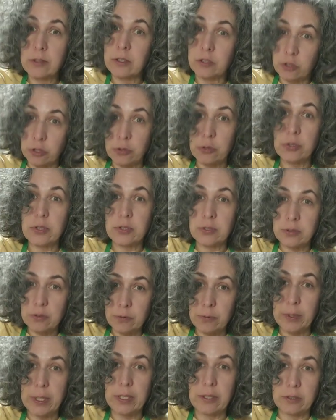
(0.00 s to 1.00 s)
Um,
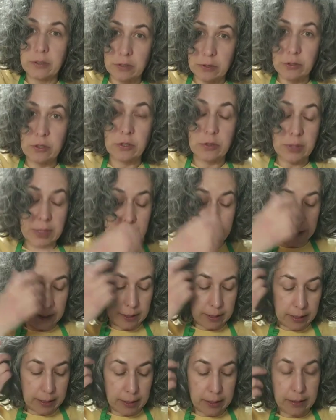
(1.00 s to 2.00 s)
the juicer
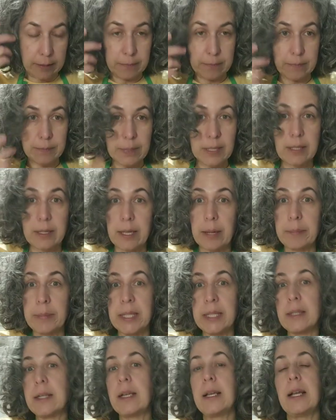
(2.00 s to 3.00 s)
itself is also going to
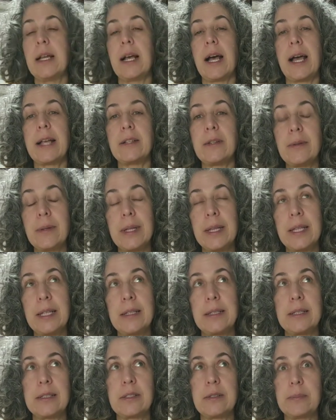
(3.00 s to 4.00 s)
have a
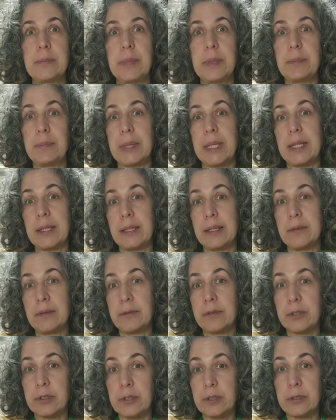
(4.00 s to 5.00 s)
spout put into
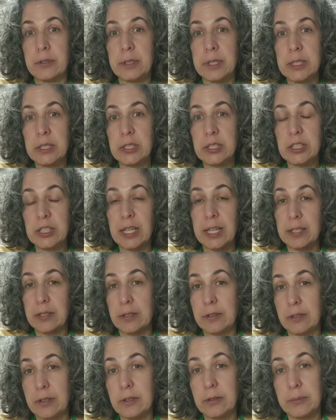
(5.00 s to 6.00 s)
it,
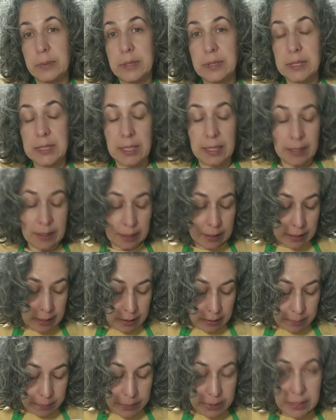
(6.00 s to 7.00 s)
and I'm also
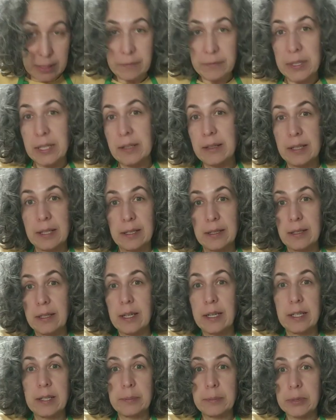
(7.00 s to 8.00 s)
going to be adding
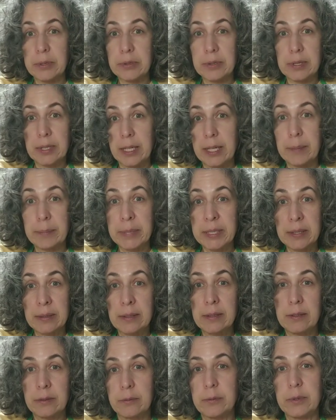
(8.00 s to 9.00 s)
a
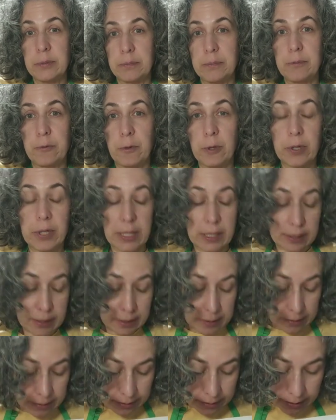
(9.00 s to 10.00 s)
handle to it.
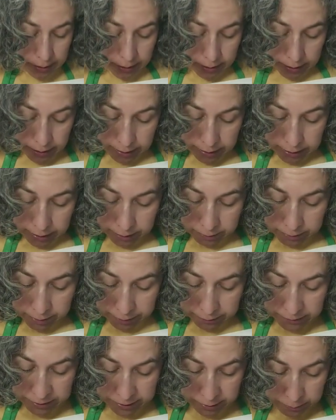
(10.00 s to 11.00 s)
I'm envisioning
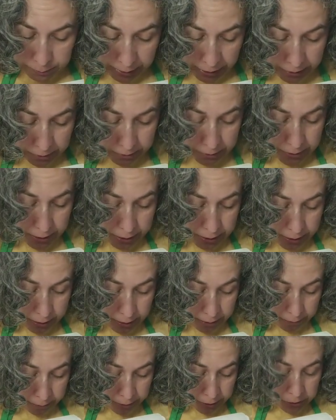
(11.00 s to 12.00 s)
something a little bit
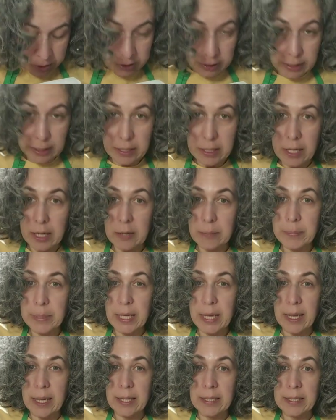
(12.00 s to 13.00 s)
of a
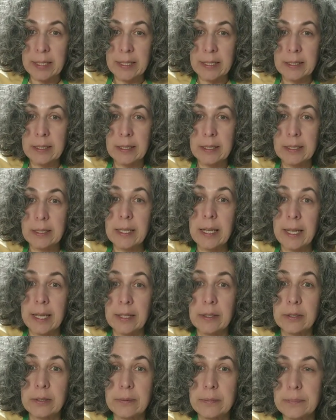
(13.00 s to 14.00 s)
strappy
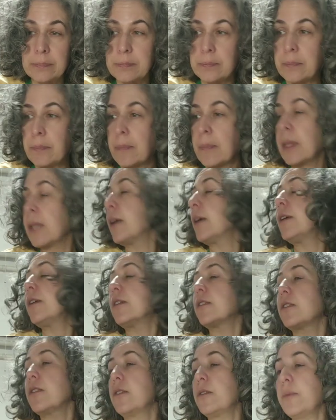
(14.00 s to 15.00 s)
loop, but
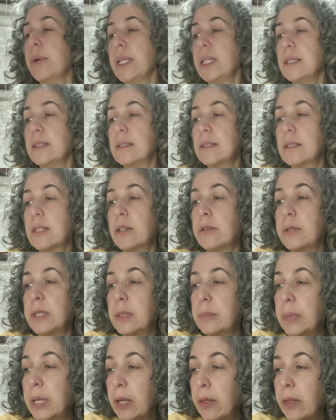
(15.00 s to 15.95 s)
we'll see what happens.